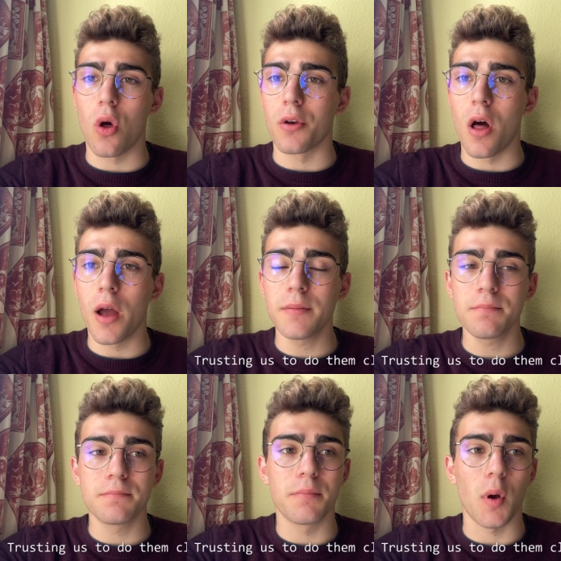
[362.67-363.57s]

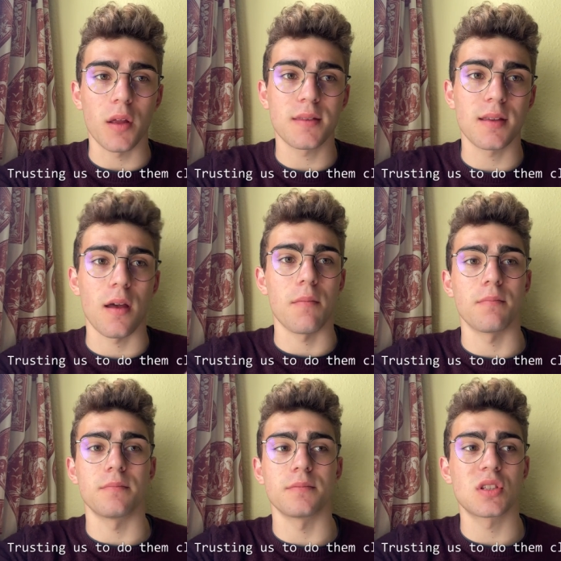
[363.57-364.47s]
online, but
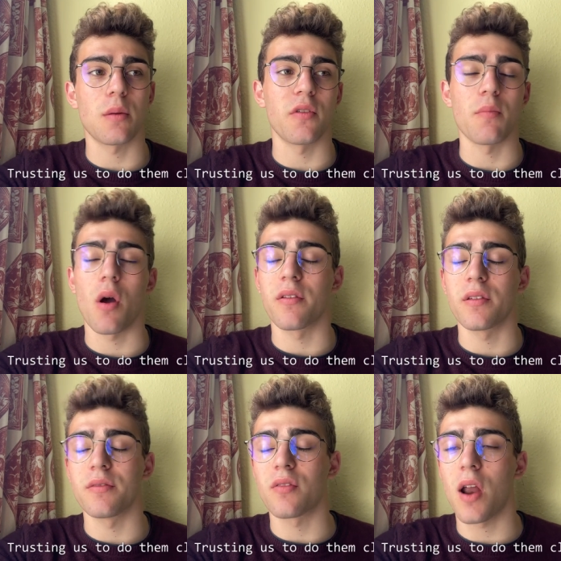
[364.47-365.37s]
some of
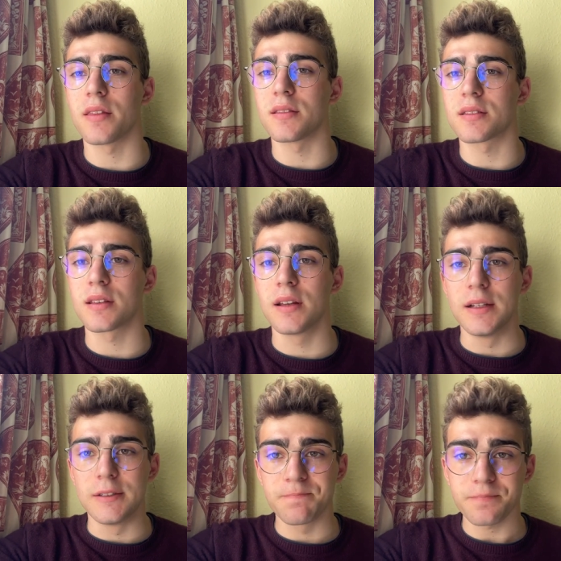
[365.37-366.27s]
my friends
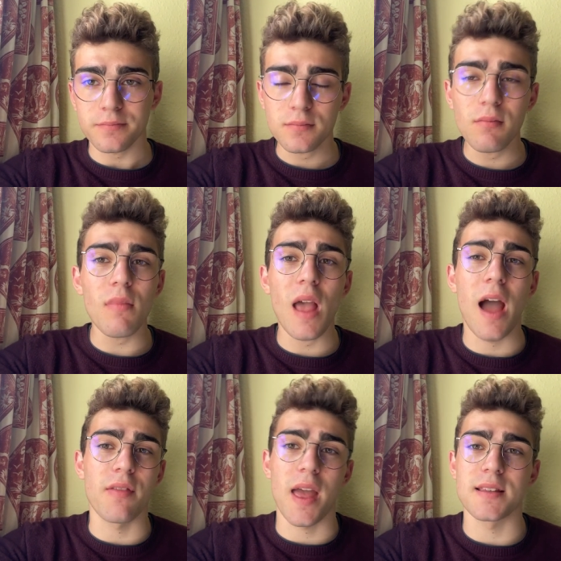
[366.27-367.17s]

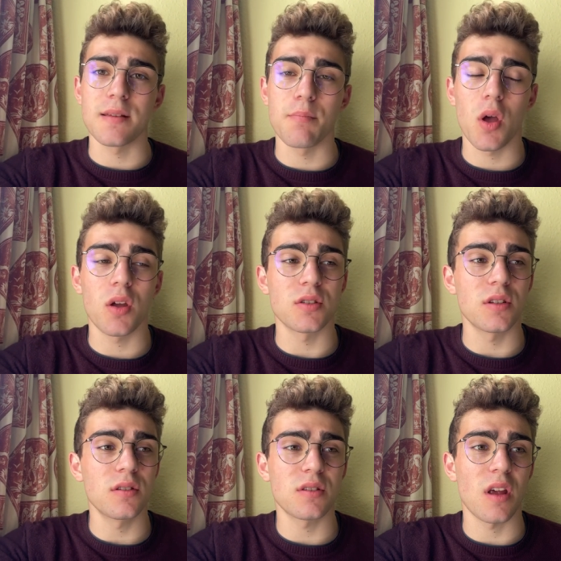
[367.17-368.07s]
have theirs in
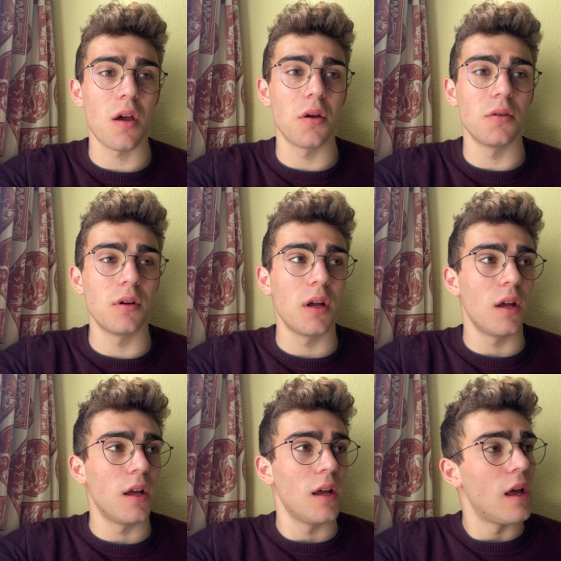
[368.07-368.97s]
person. So
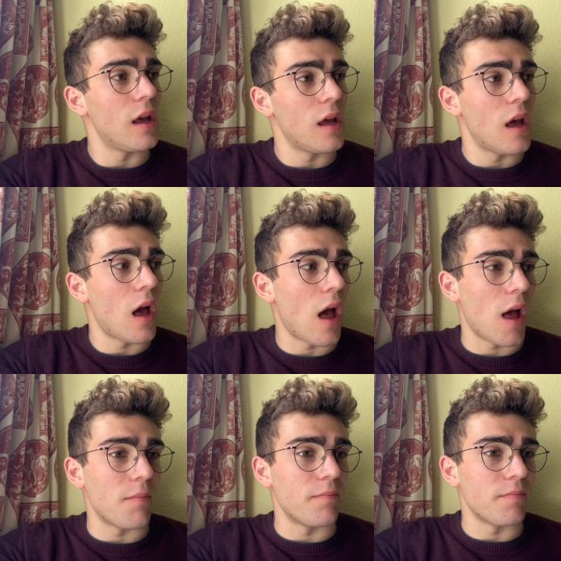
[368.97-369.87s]

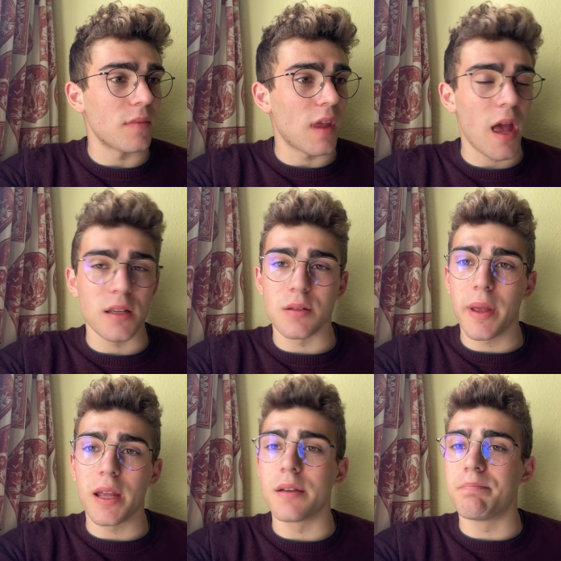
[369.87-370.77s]
yeah, it's a
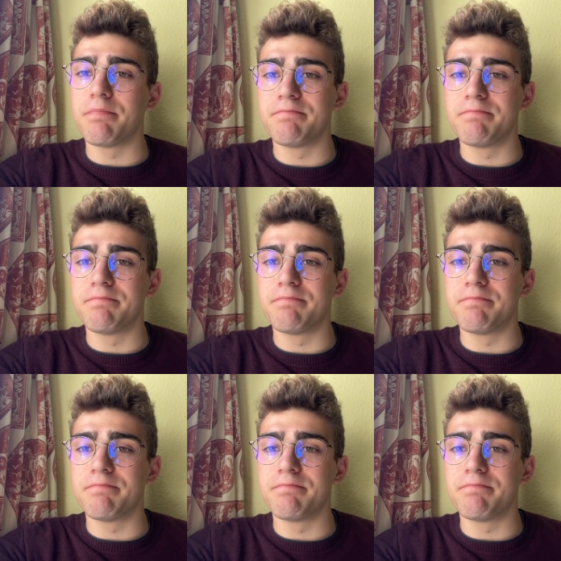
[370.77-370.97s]
big